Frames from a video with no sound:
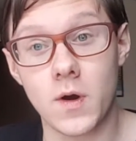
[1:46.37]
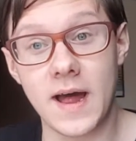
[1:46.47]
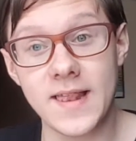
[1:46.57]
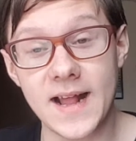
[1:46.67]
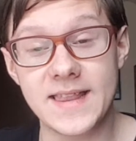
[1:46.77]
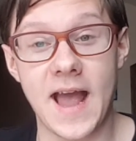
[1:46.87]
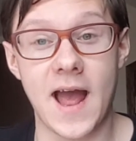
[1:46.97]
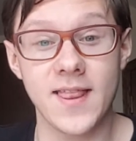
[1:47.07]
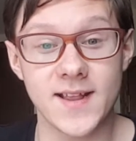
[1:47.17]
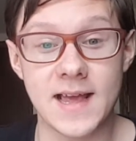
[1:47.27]
I like that. I
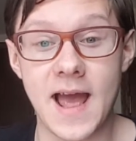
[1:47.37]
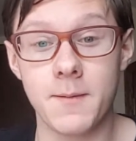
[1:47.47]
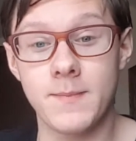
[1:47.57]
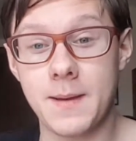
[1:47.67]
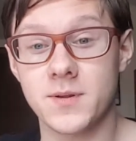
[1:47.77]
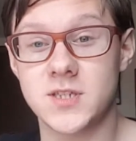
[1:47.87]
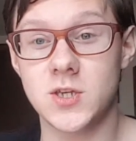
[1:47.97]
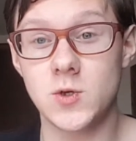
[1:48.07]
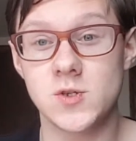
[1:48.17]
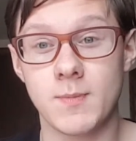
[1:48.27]
like that I'm able to
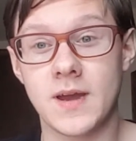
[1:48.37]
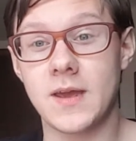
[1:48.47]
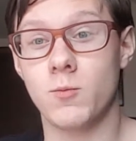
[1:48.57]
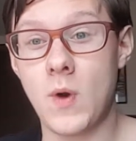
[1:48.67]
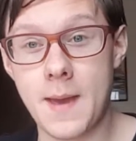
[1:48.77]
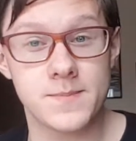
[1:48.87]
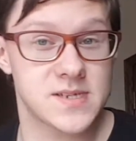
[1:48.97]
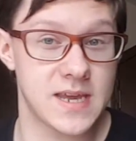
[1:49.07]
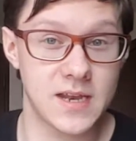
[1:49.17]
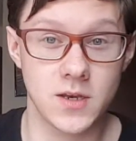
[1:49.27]
use my webs
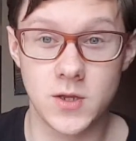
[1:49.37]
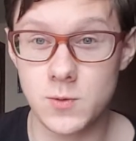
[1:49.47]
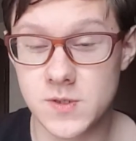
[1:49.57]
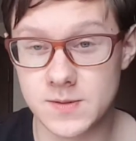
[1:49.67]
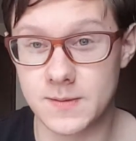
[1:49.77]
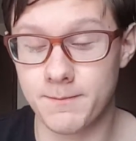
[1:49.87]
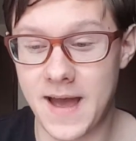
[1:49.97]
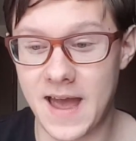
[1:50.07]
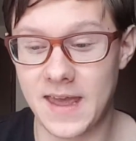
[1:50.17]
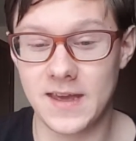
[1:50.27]
and use
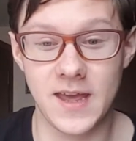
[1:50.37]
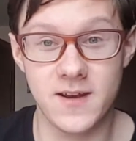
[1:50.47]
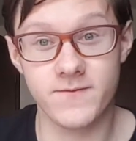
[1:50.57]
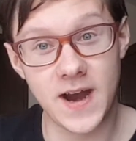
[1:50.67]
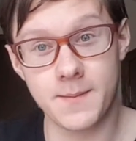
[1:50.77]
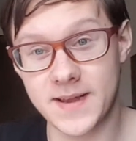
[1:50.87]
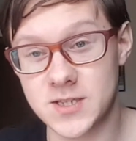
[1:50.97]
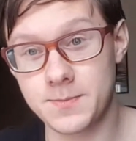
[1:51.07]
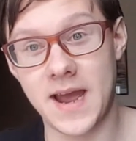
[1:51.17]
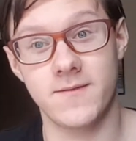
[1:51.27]
my environment
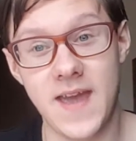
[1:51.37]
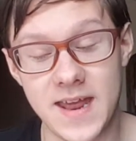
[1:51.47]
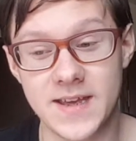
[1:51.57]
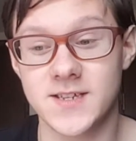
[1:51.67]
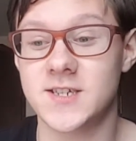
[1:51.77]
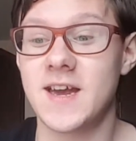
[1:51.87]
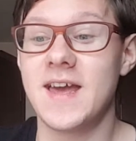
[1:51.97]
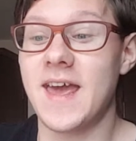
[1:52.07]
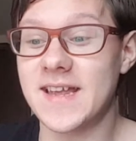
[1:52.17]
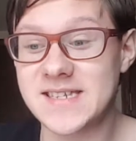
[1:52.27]
to my advantage.
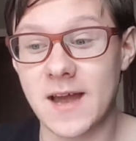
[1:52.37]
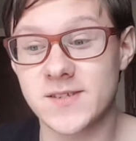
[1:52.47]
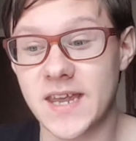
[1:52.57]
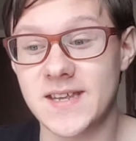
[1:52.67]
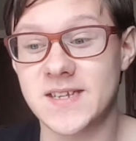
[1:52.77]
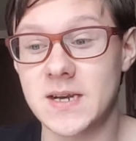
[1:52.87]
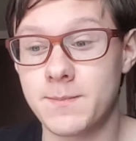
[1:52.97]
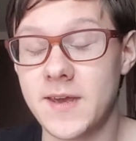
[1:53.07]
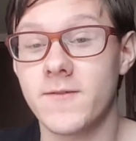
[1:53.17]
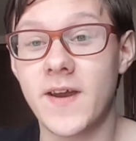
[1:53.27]
It sounds like it's going to
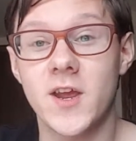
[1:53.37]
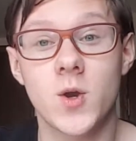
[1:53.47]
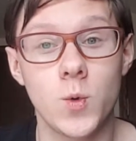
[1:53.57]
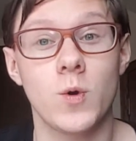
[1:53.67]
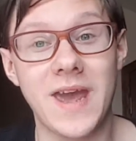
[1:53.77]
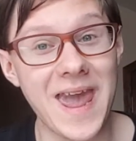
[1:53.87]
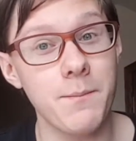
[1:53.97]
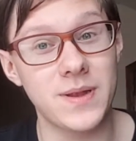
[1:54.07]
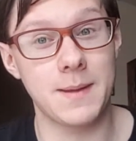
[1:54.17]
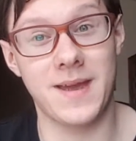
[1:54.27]
be a very cool
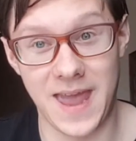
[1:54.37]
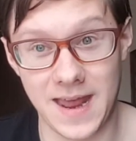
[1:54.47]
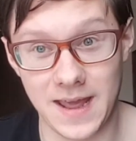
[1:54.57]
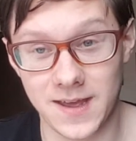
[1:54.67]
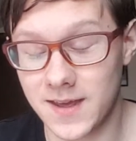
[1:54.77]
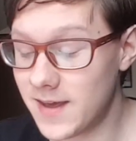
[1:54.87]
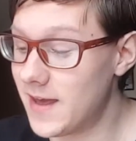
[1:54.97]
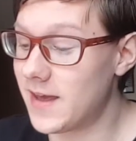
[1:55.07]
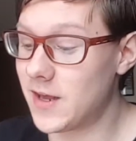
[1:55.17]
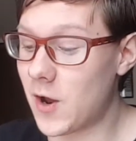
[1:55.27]
gameplay mechanic.
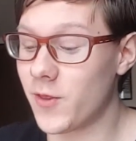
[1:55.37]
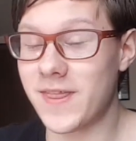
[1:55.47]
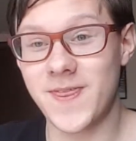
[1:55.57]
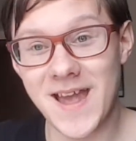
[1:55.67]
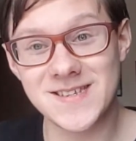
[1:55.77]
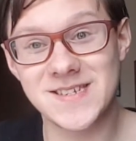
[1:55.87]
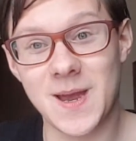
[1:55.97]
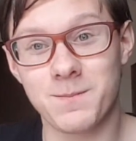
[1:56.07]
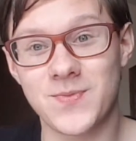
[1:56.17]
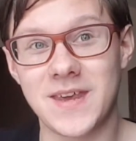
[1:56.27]
That's
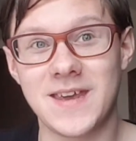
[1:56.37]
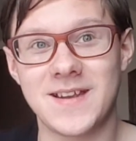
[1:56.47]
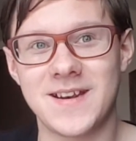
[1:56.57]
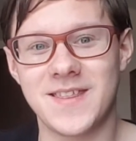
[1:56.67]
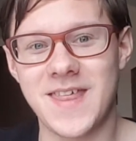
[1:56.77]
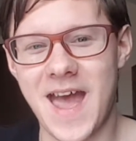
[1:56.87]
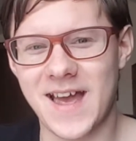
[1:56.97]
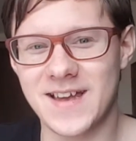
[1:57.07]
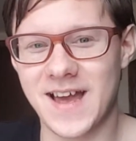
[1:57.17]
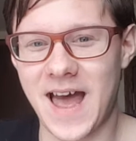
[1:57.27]
something
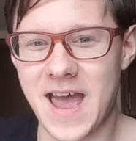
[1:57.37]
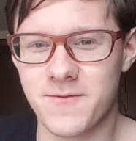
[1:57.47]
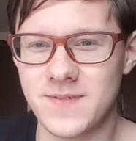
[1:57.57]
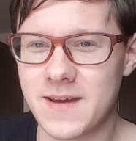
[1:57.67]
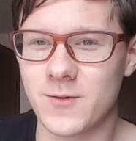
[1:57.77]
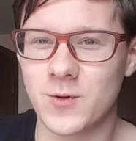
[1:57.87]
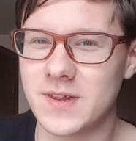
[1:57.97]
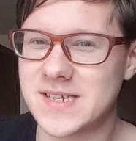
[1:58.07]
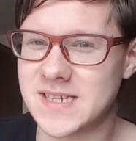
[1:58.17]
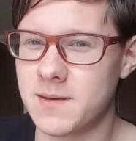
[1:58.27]
that I've never
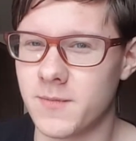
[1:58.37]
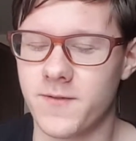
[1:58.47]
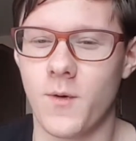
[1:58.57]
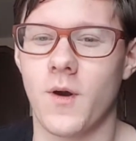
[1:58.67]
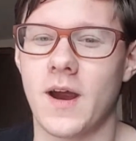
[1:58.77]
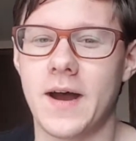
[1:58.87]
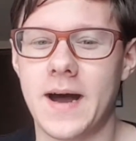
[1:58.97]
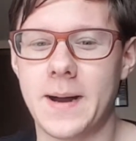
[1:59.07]
really seen before.